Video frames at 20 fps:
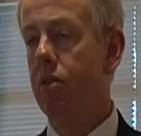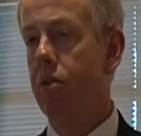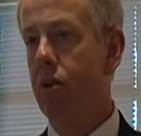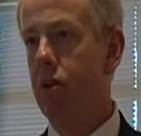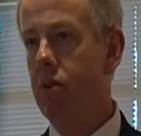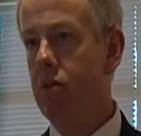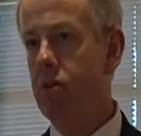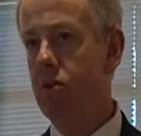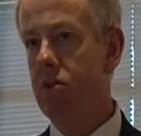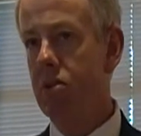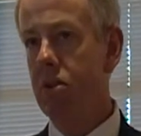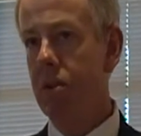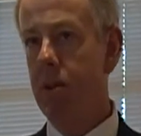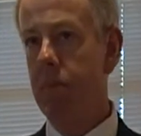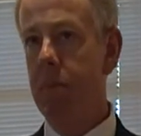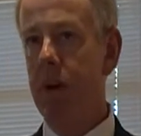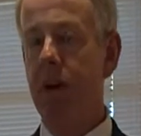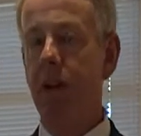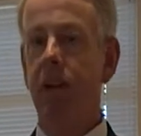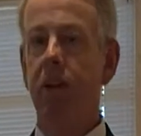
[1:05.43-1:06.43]
Those
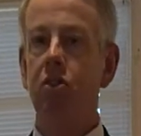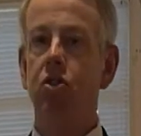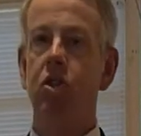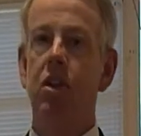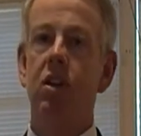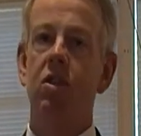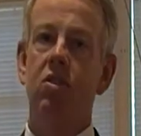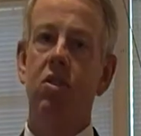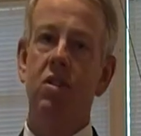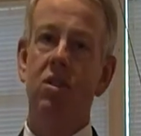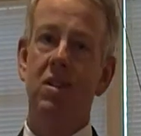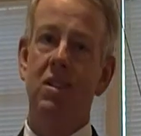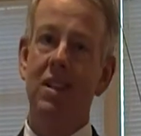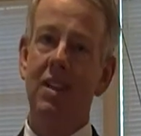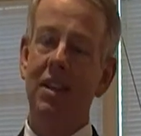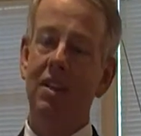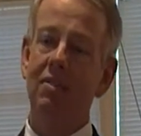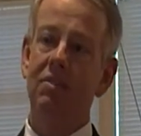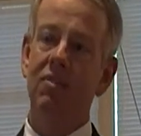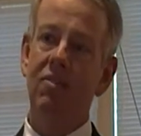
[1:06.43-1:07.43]
appellate judges
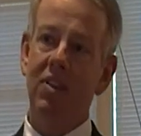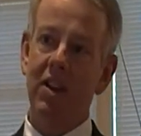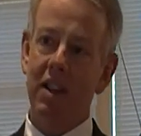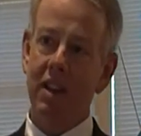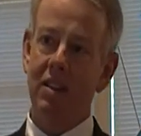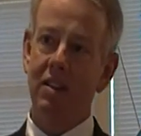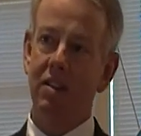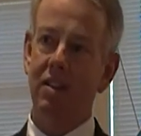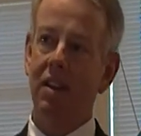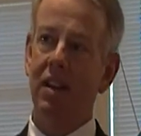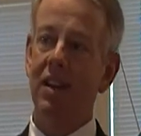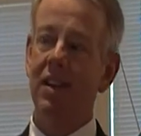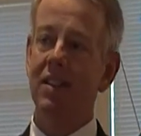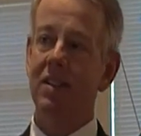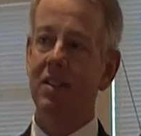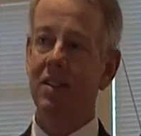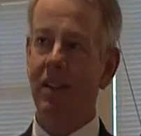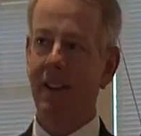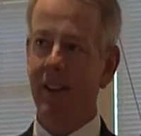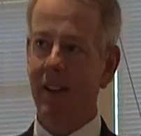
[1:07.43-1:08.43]
then vet
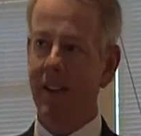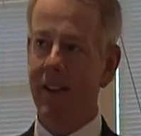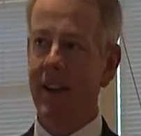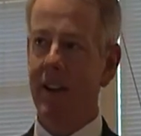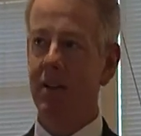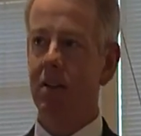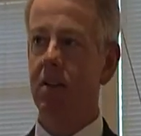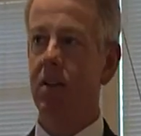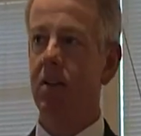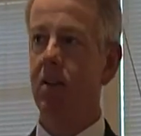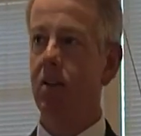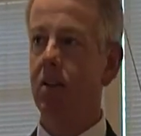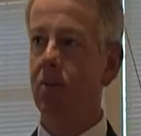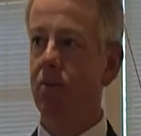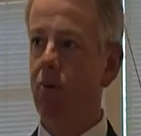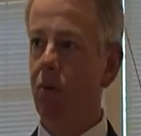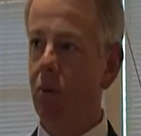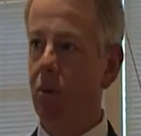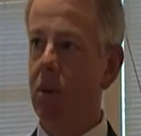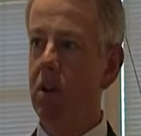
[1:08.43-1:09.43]
and select the
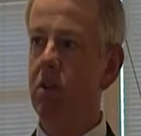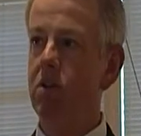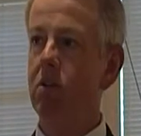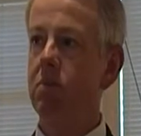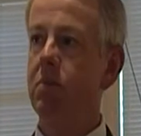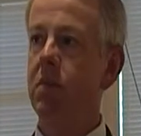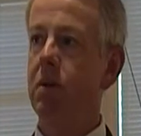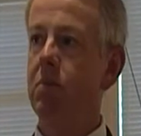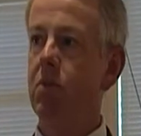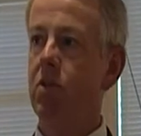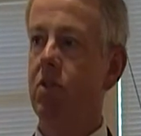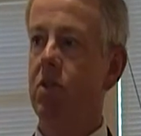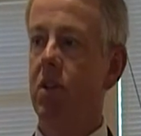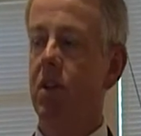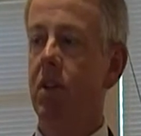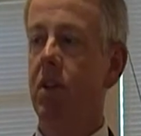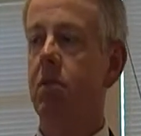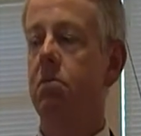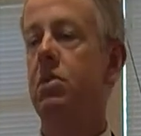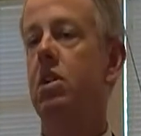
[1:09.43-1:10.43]
42 members of
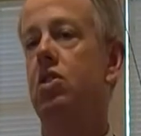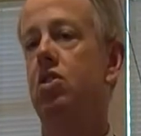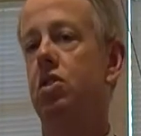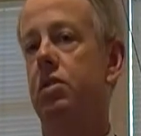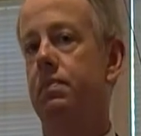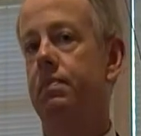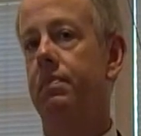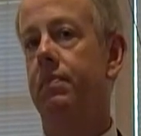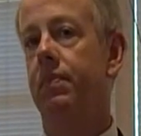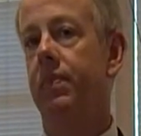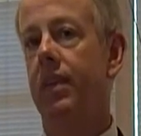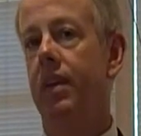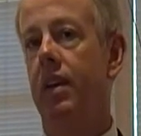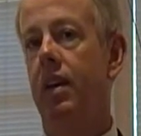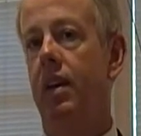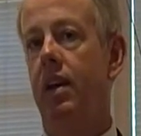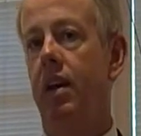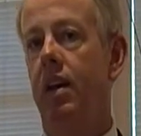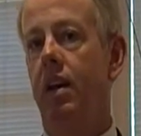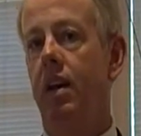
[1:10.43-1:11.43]
the commission.
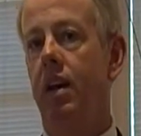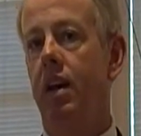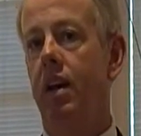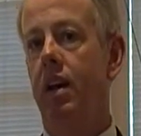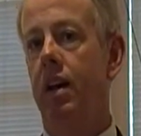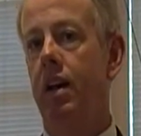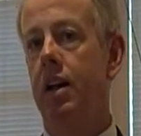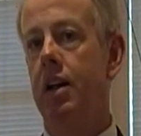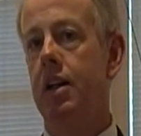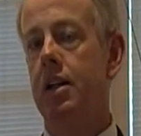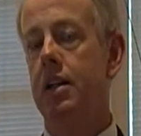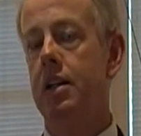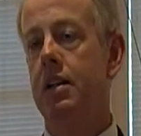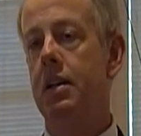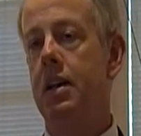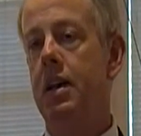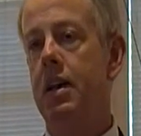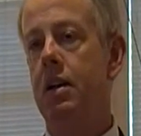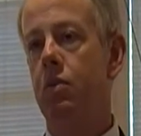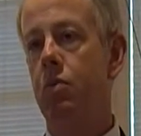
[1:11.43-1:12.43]

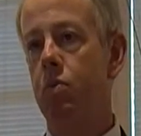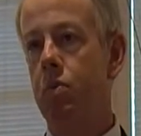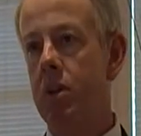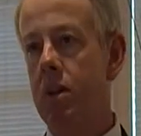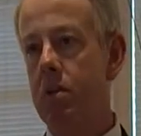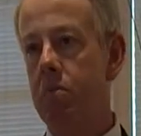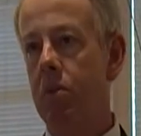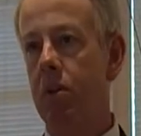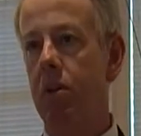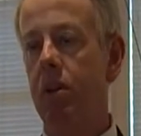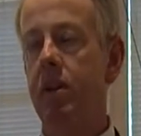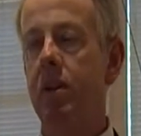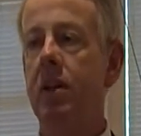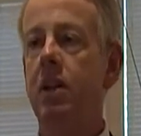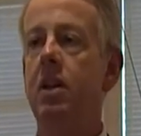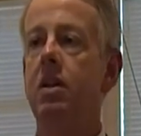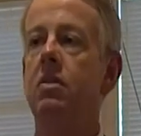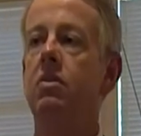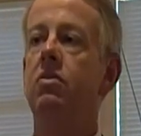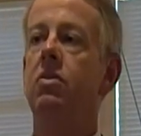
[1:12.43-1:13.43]
Uh, and we
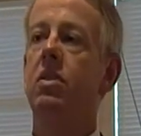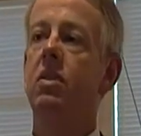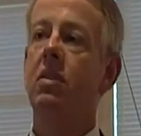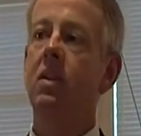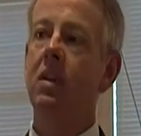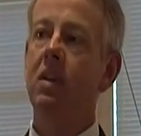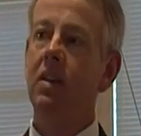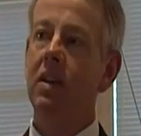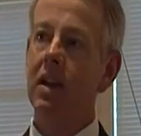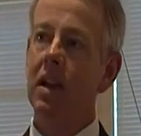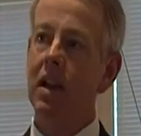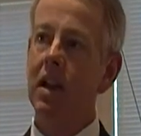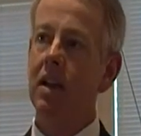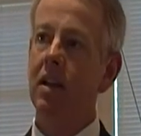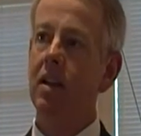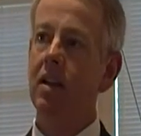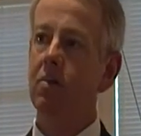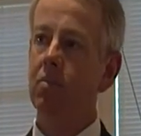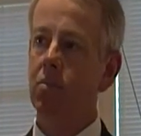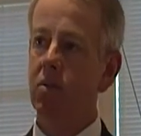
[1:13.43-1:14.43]
believe that
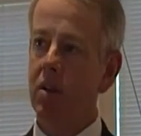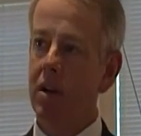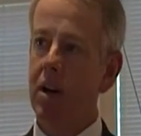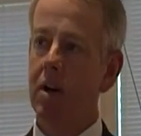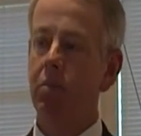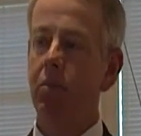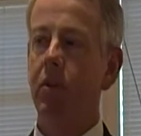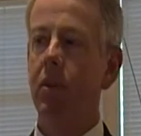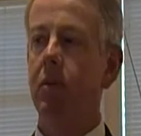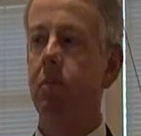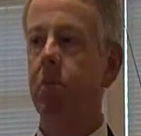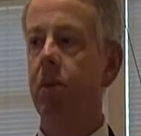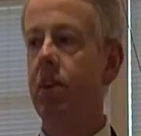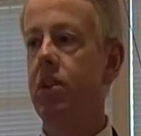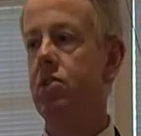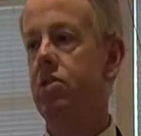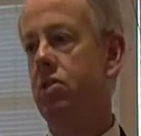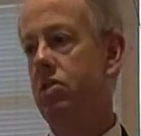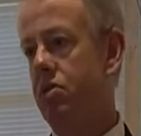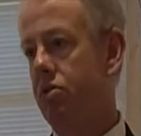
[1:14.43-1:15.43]
that improperly
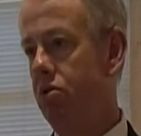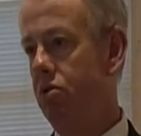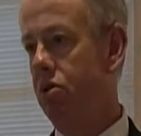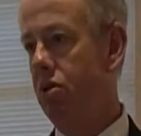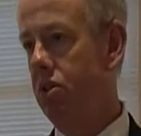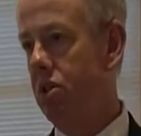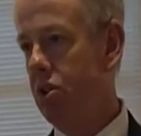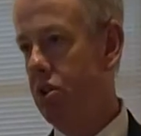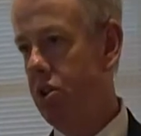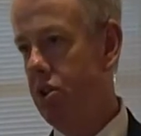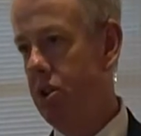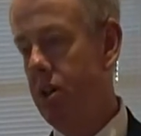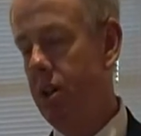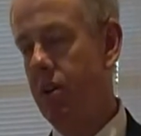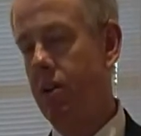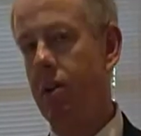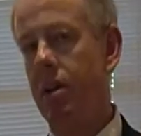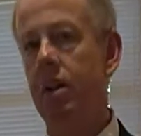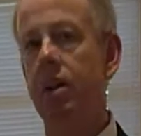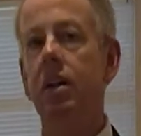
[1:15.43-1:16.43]
places the
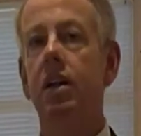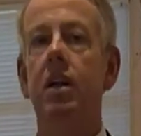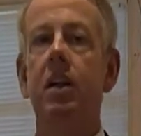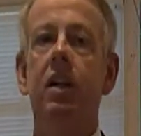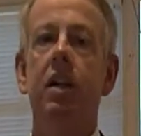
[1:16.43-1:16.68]
judiciary